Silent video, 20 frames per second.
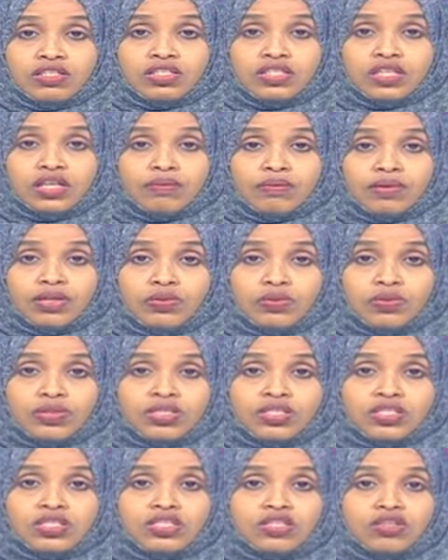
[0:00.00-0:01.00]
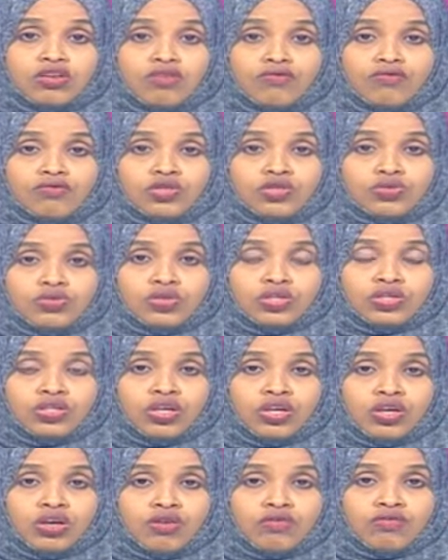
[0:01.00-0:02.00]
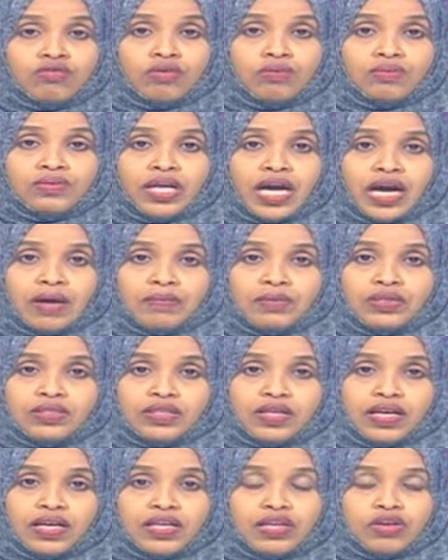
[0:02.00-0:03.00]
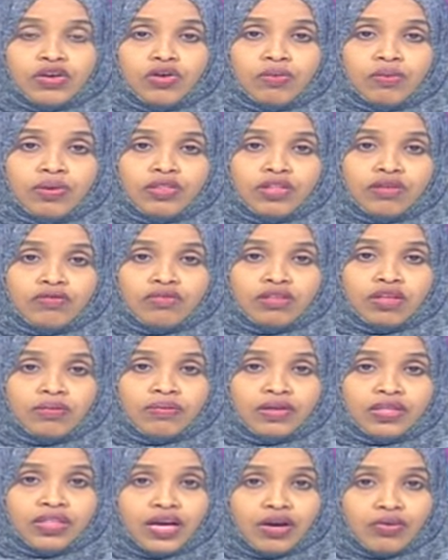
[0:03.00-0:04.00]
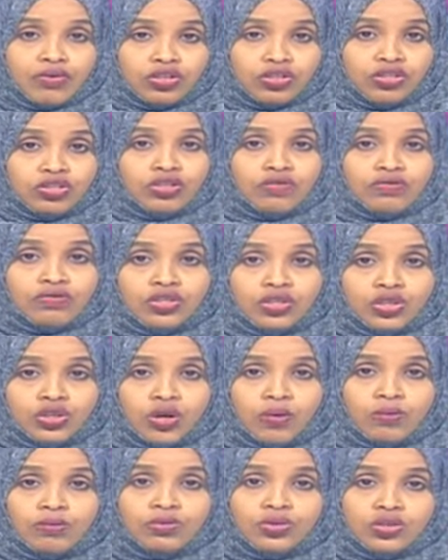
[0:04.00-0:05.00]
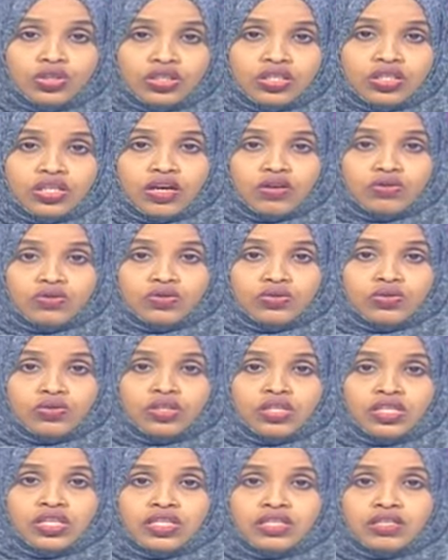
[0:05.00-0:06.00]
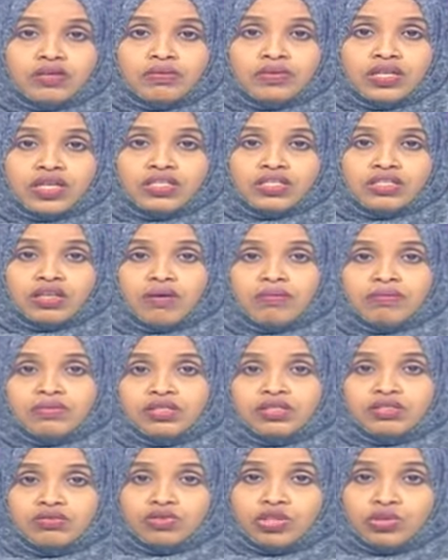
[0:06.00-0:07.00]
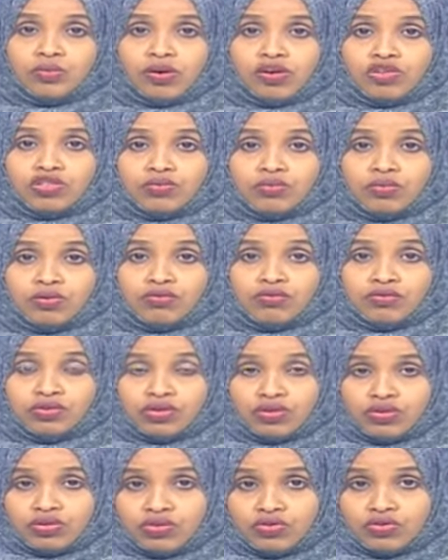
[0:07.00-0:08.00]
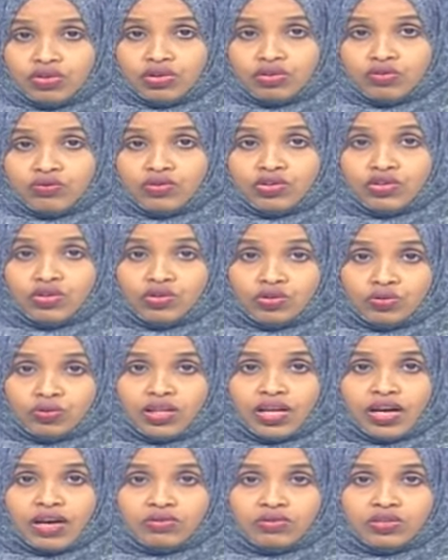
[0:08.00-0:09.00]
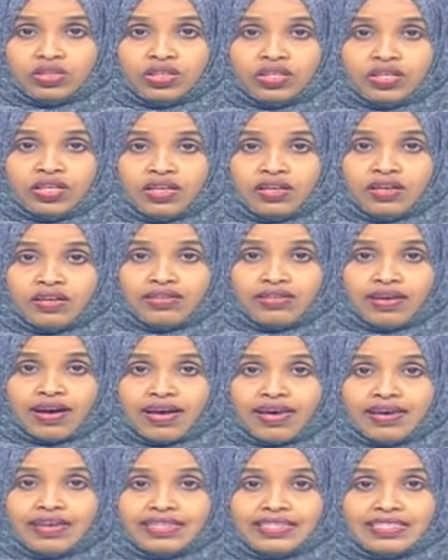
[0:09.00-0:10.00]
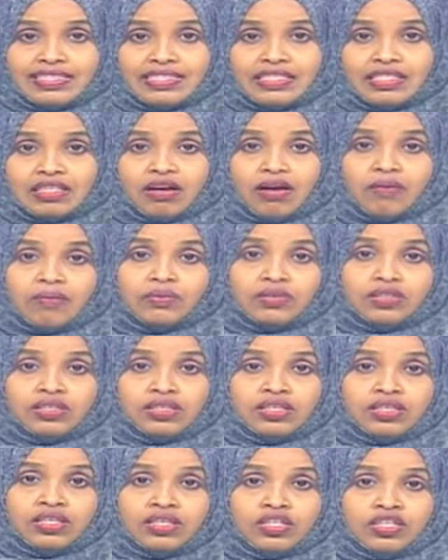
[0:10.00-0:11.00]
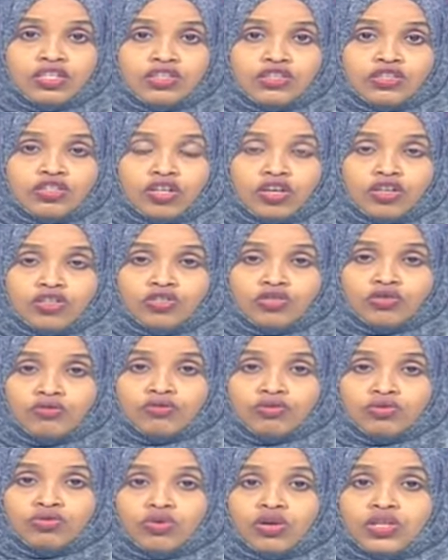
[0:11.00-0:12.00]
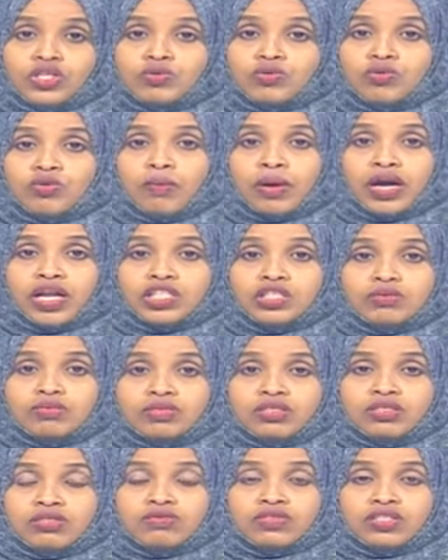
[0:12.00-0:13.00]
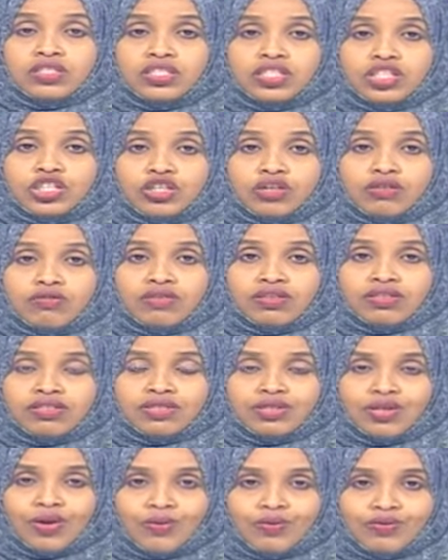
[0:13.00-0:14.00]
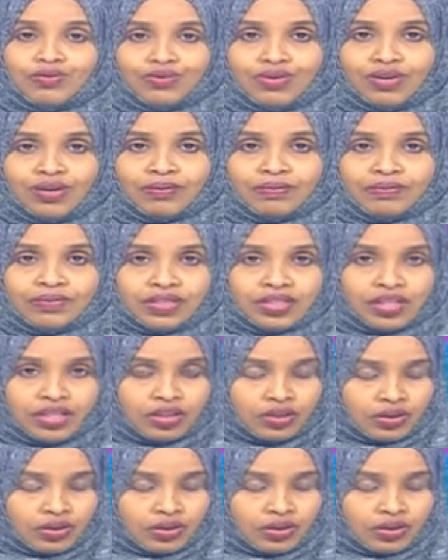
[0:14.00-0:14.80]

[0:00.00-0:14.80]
delegation met with senior officials from the APITA and Urban Development Directorate of the Istanbul City Council, the IPTAS company responsible for the construction of social housing, the IET company in charge of transport management of the city of Istanbul.